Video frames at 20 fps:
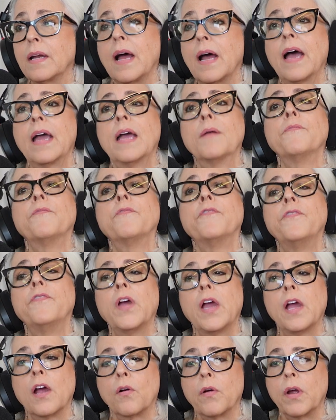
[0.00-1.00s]
And I am
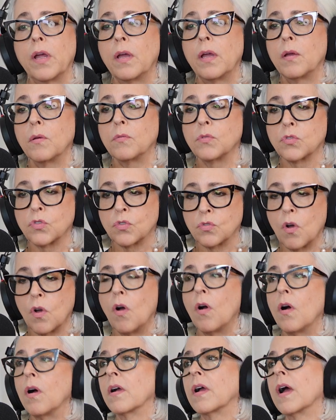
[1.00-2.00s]
very
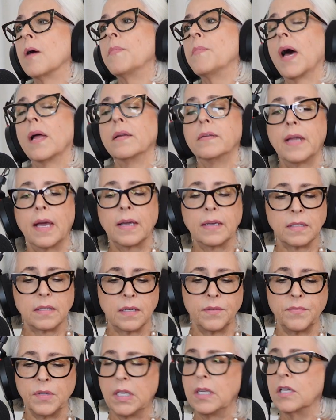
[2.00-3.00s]
strong about
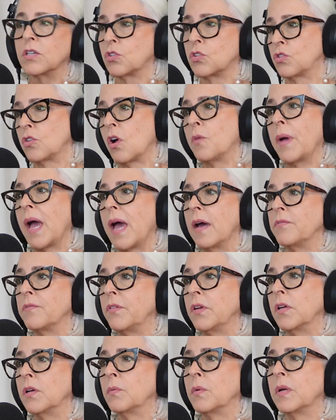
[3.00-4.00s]
negativity is so
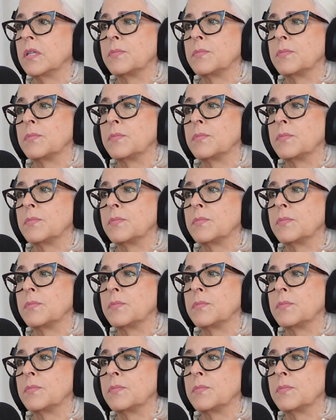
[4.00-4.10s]
bad for you.